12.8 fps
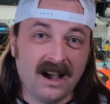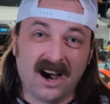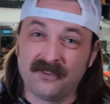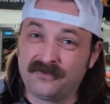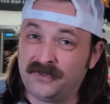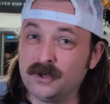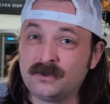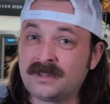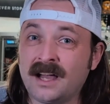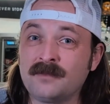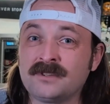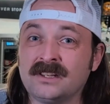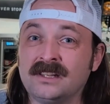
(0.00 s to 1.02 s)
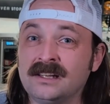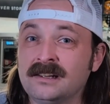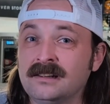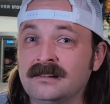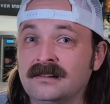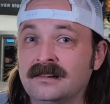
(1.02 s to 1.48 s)
a few times a
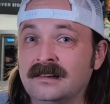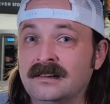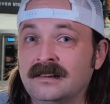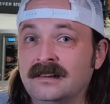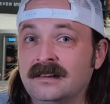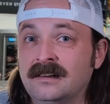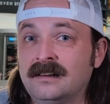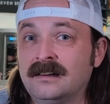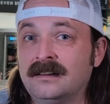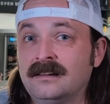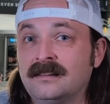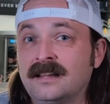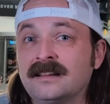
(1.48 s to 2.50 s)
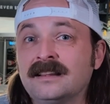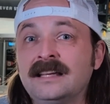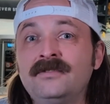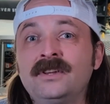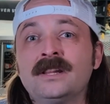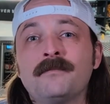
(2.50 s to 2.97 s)
year, then
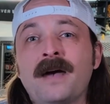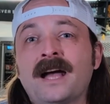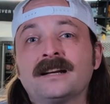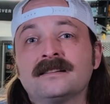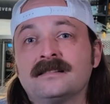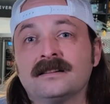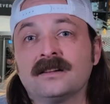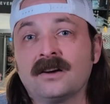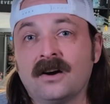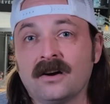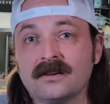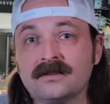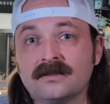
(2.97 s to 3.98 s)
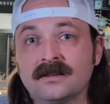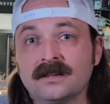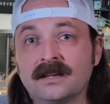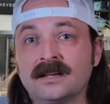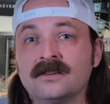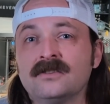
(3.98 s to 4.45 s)
leaving the magnets in the cars
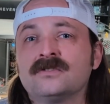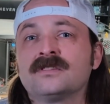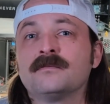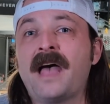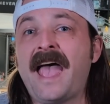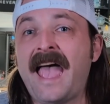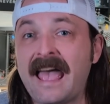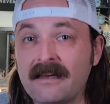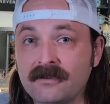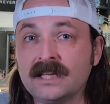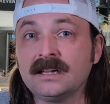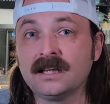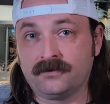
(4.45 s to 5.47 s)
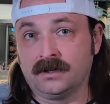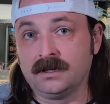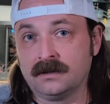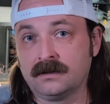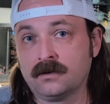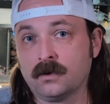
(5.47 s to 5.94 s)
can do some heavy
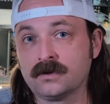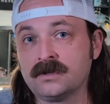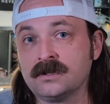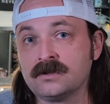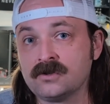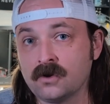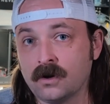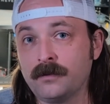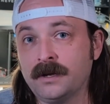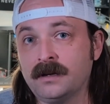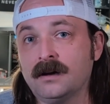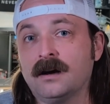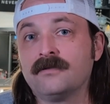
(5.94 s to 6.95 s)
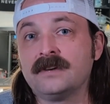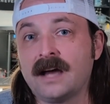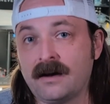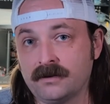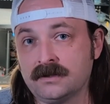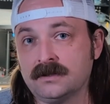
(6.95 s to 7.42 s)
lifting towards the enjoyment of
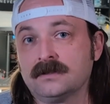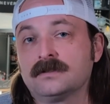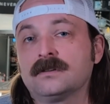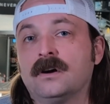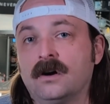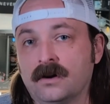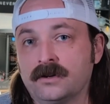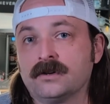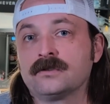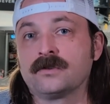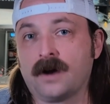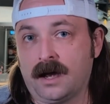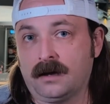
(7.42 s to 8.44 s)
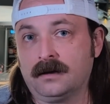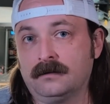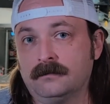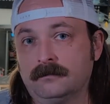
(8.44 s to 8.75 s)
novices on your track.